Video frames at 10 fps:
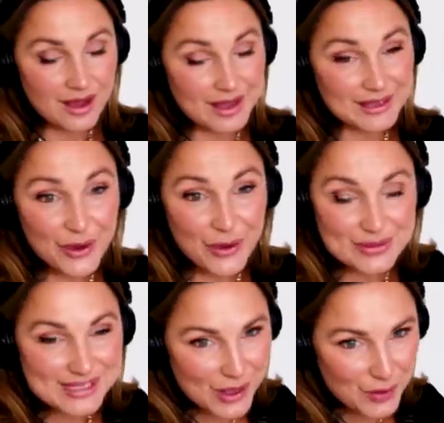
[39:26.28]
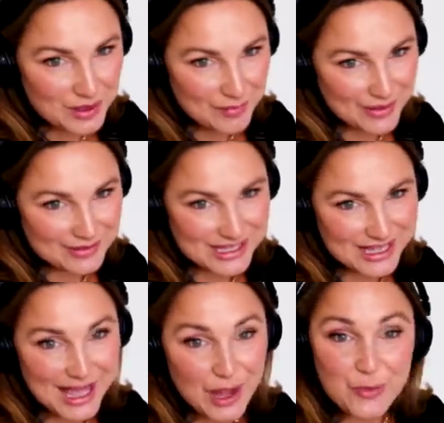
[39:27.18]
I know, tell me about
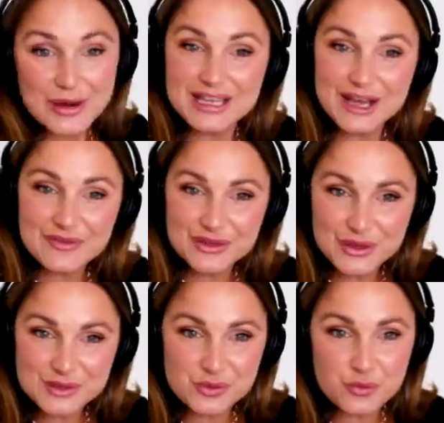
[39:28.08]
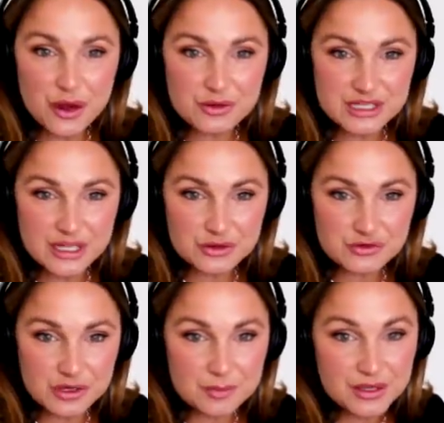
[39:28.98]
it. And we love using wild
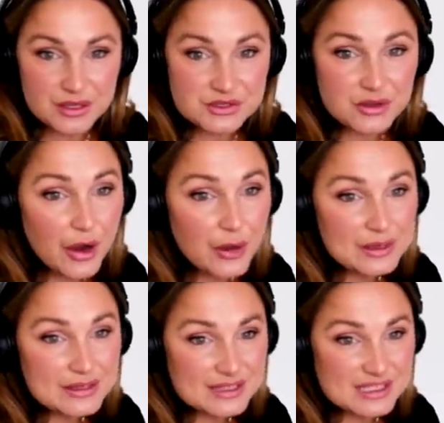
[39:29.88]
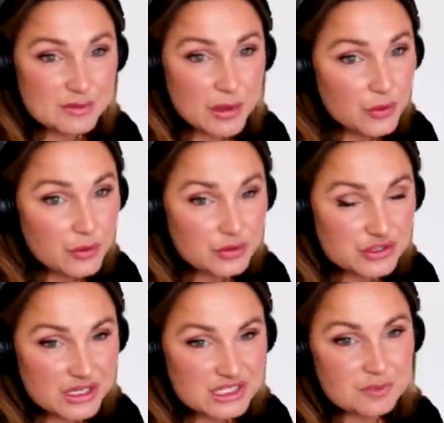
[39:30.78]
deodorant because not only does it smell
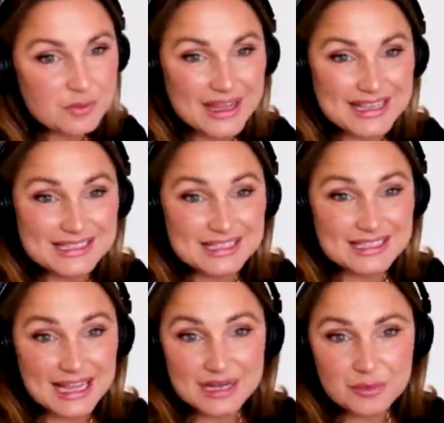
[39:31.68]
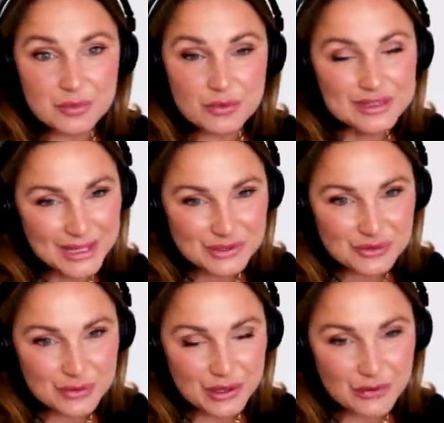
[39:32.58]
gorgeous, but it's sustainable,
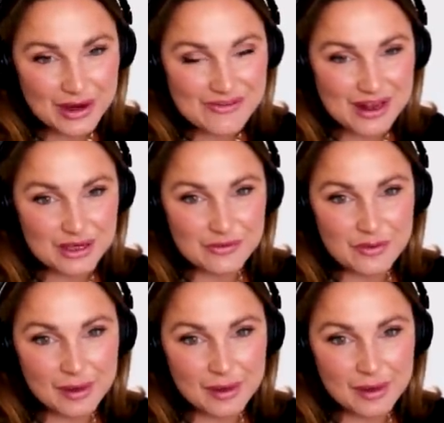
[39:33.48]
natural, and great value for